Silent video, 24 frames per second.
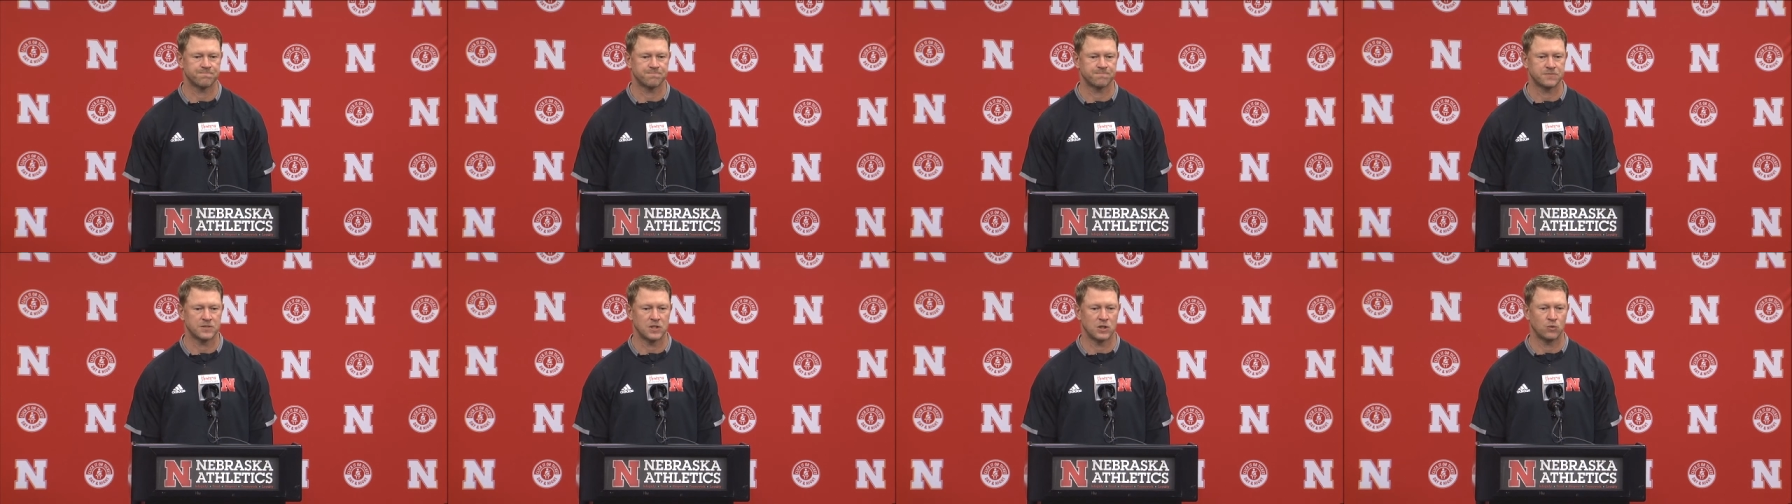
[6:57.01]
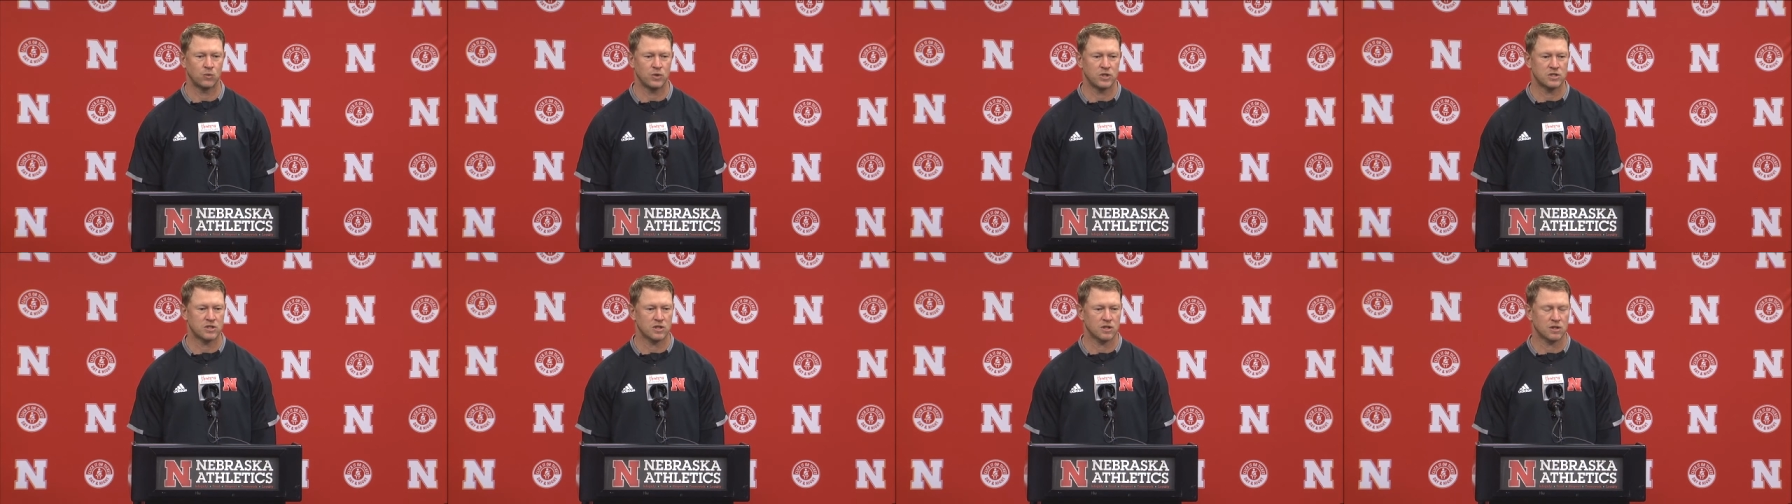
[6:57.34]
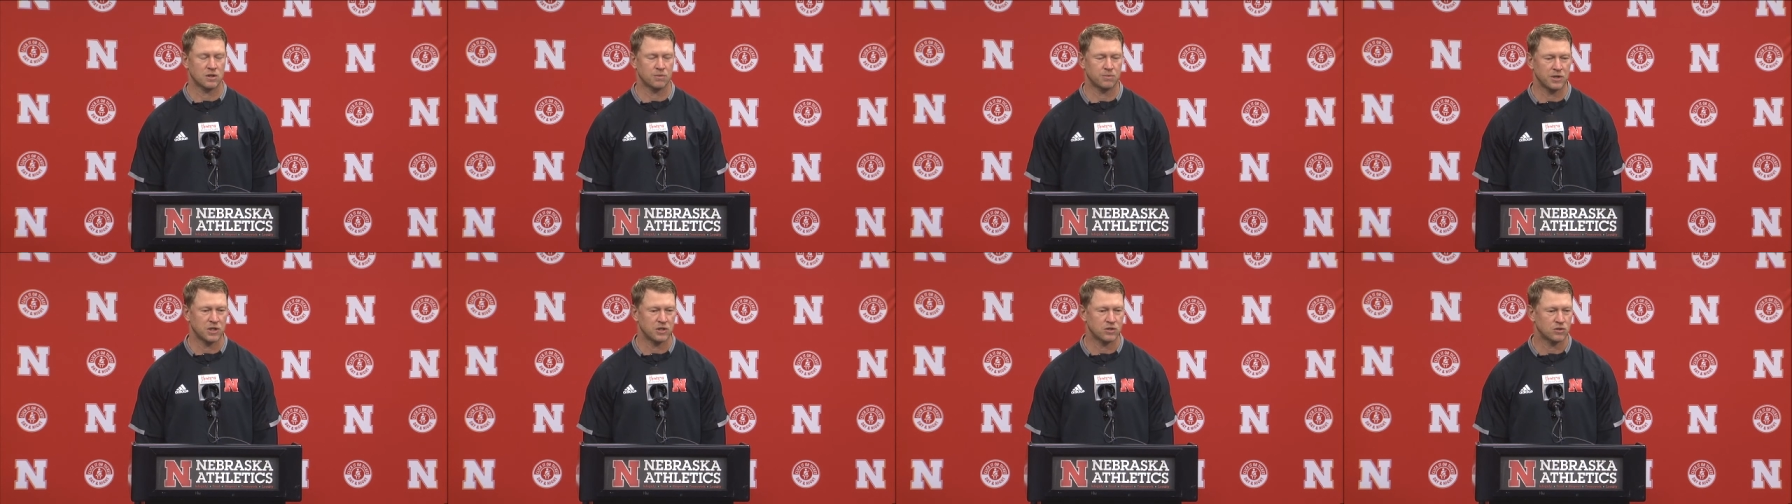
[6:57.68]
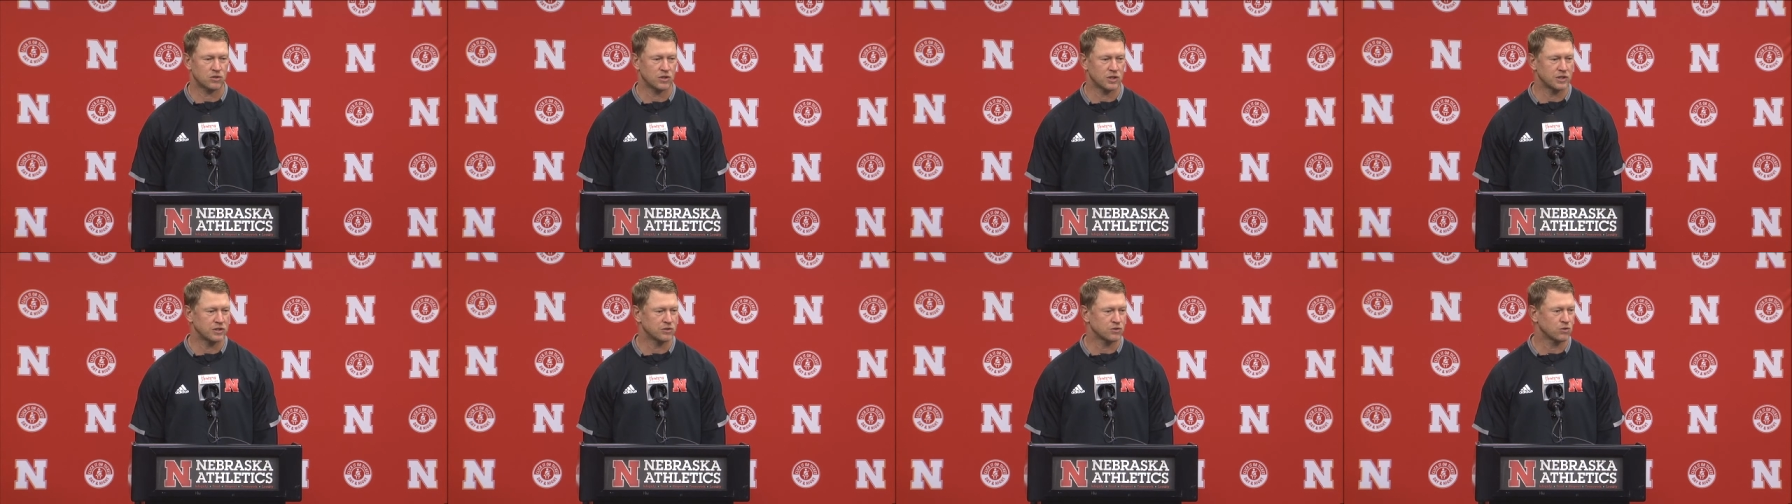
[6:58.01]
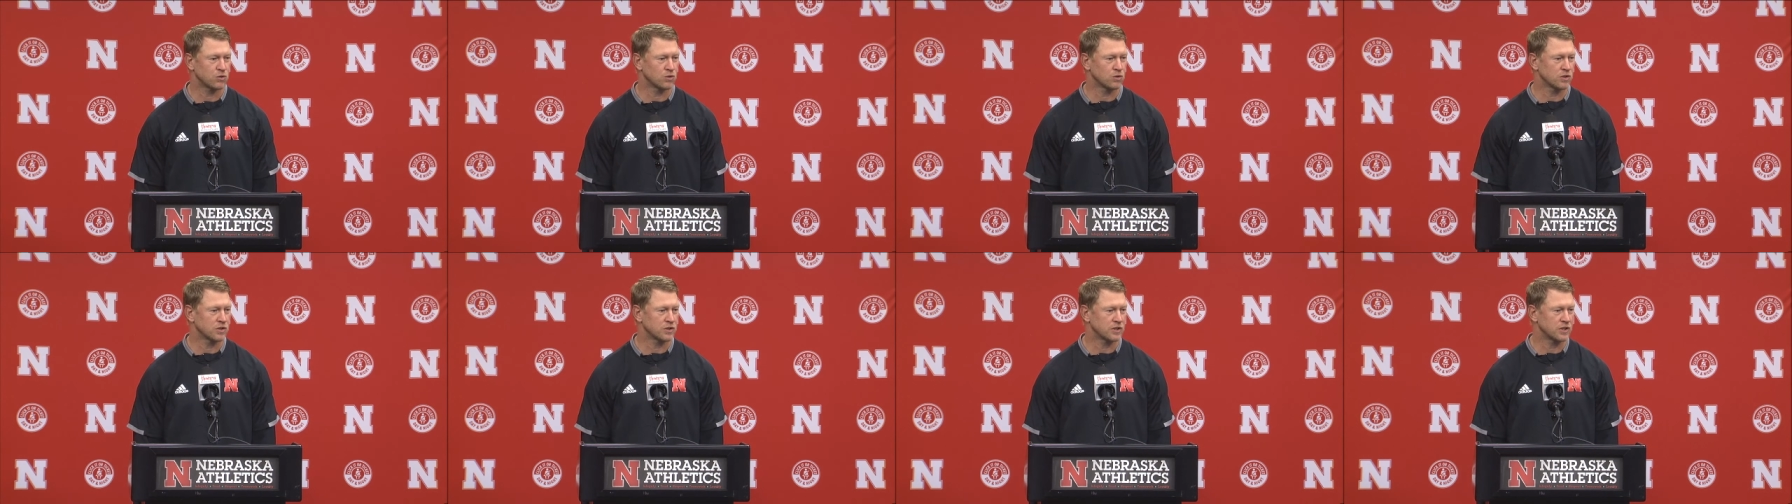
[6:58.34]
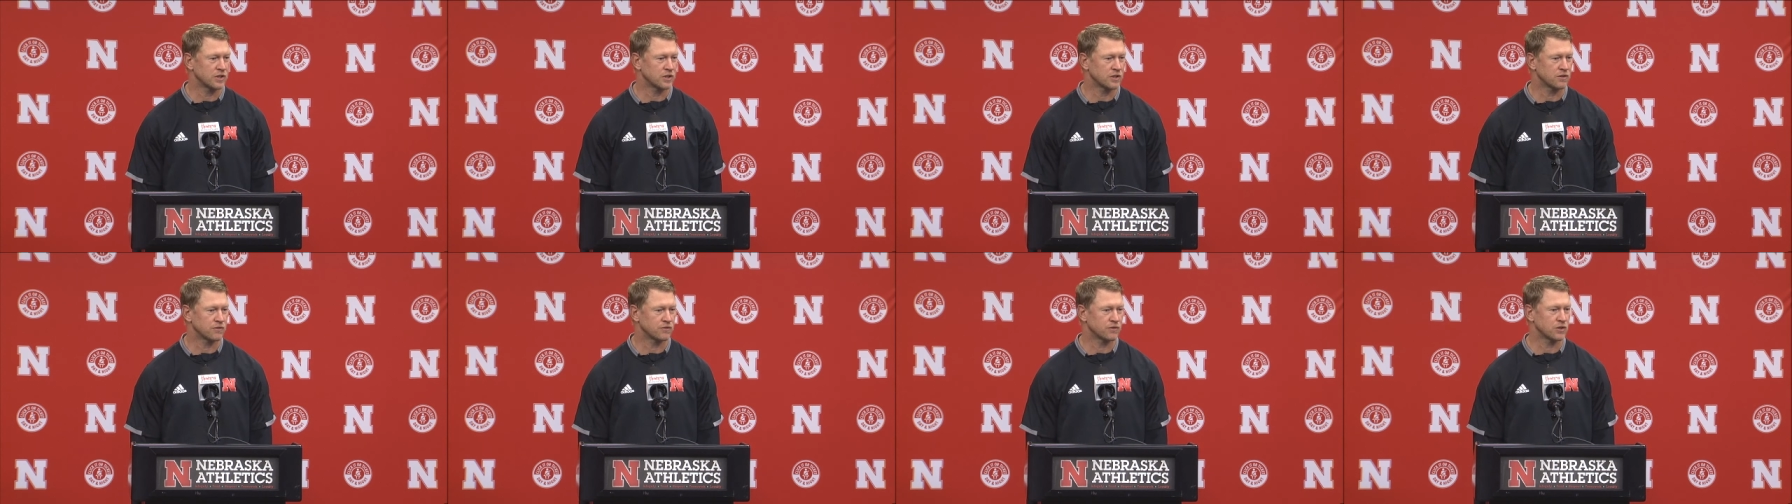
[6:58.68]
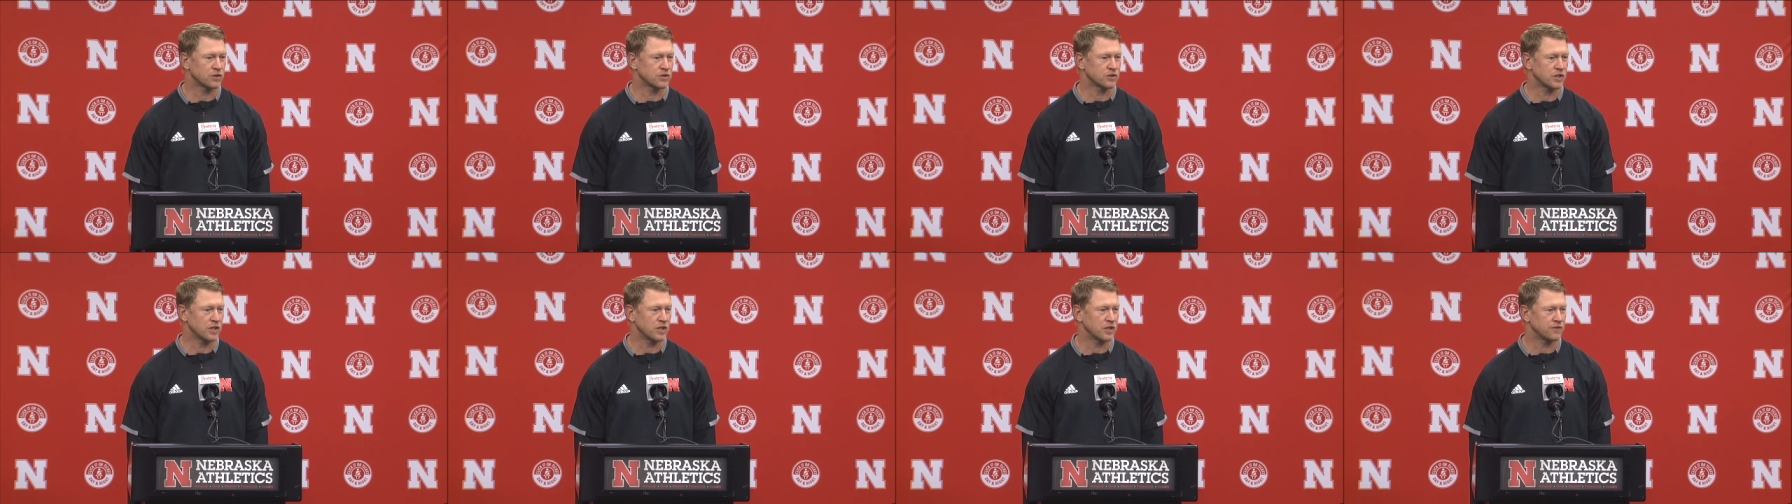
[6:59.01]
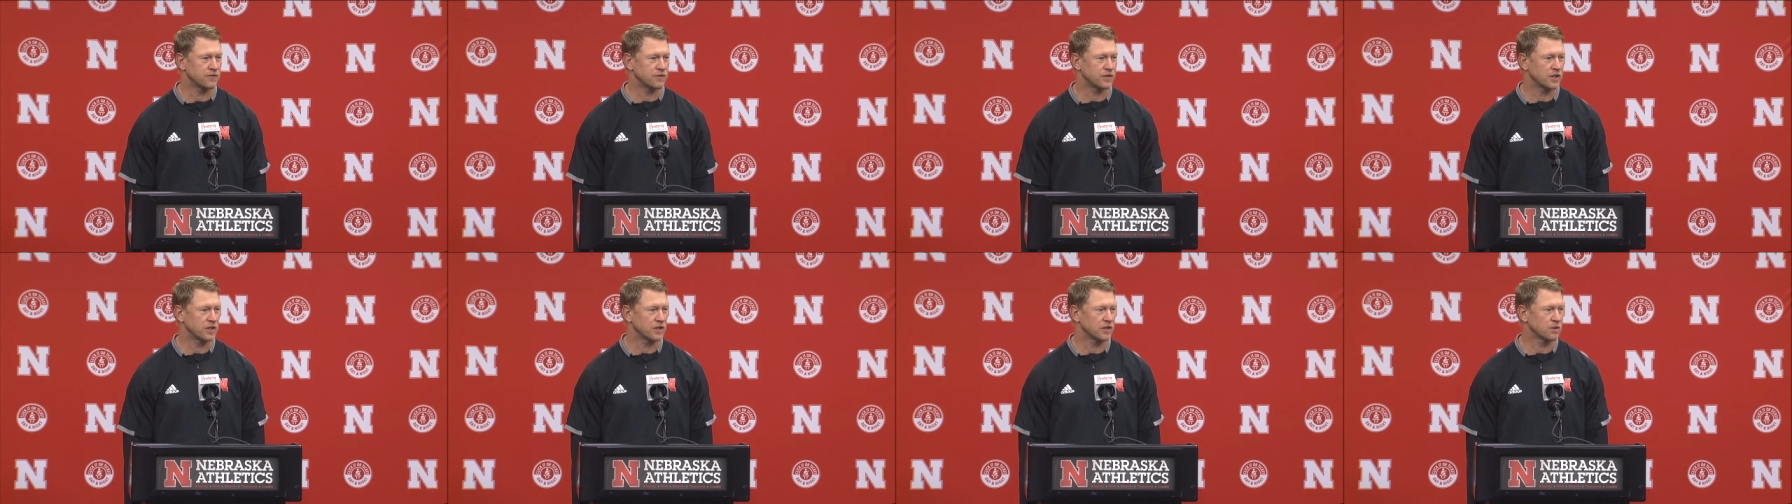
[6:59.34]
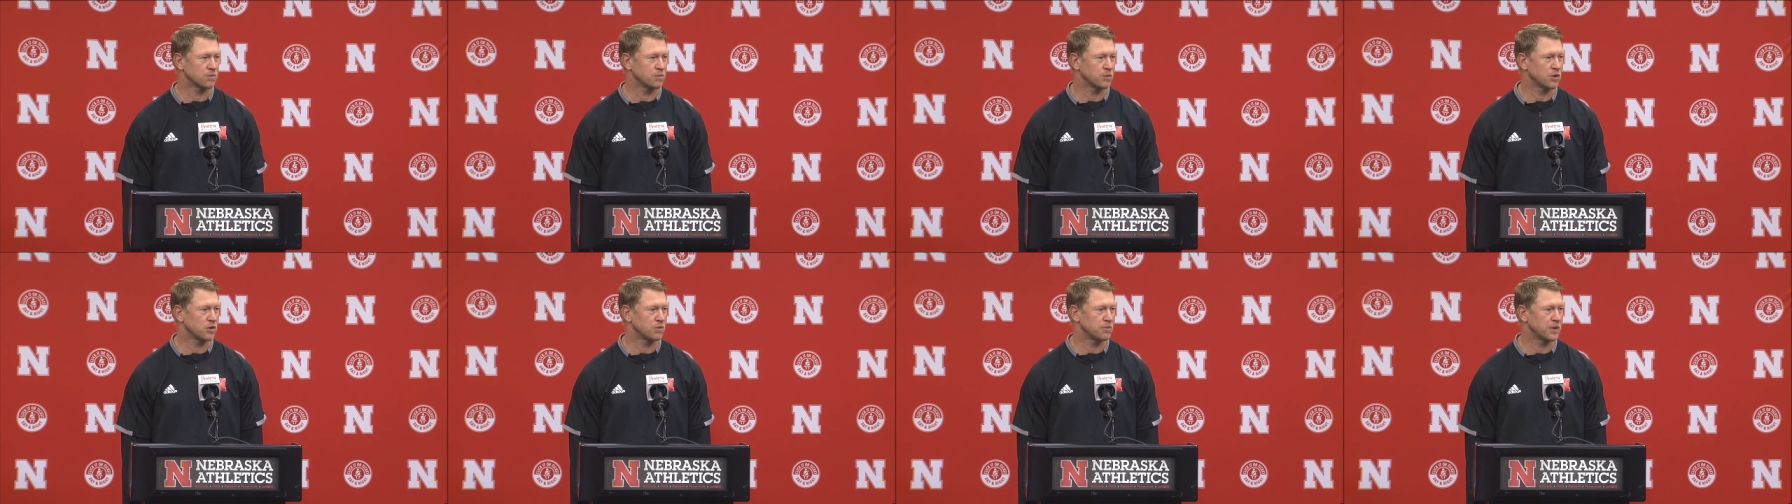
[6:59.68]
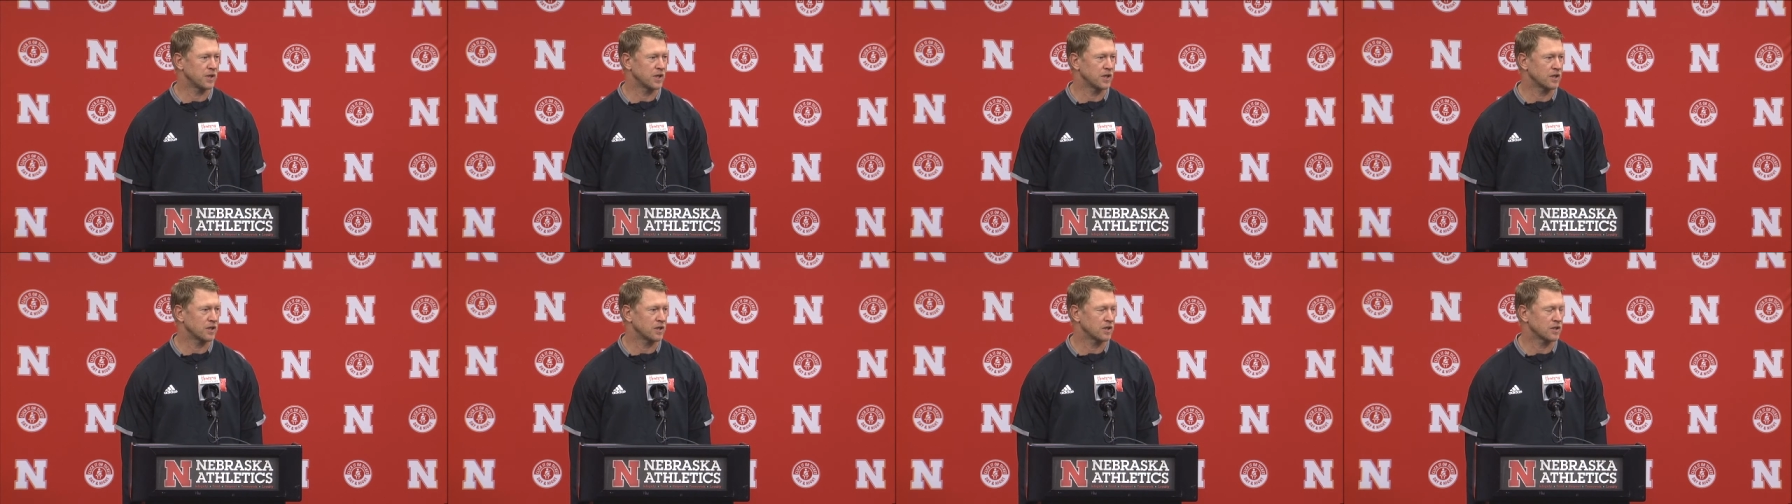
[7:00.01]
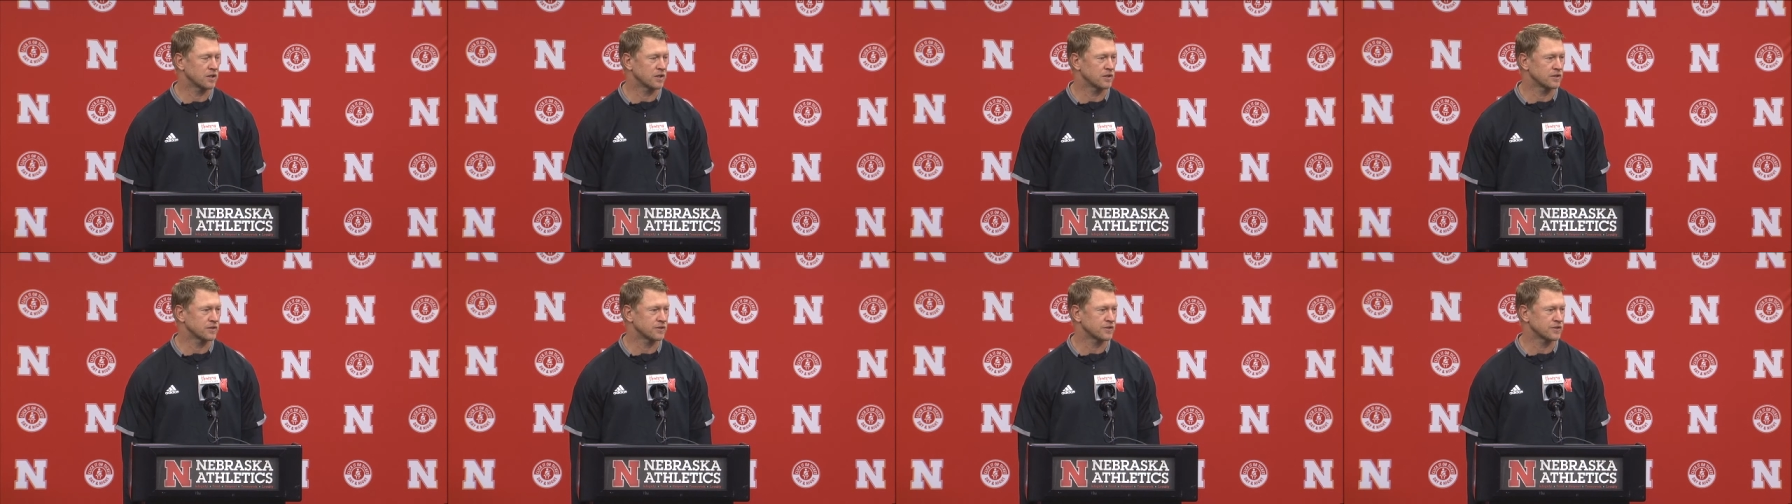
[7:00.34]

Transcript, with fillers: you know, we talk about trying to score at the end of the first half and getting the ball back in the